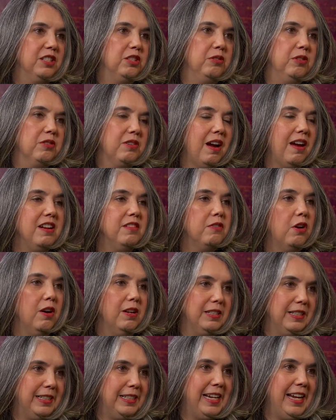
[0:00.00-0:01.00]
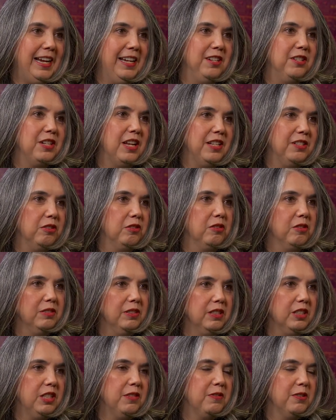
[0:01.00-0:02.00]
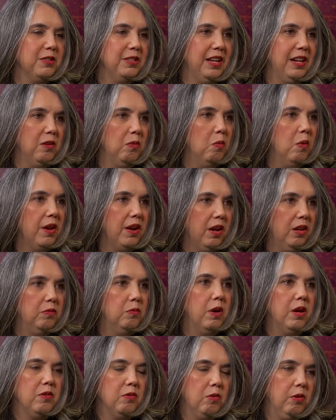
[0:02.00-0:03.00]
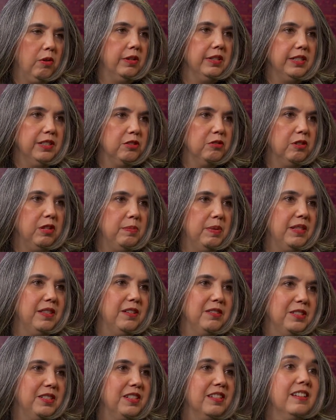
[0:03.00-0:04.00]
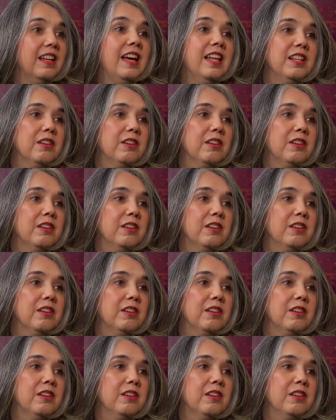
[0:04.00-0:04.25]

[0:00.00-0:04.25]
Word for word: So they're kind of on stage, and so they're a little different than a one-on-one -on -one oral history, but they're still,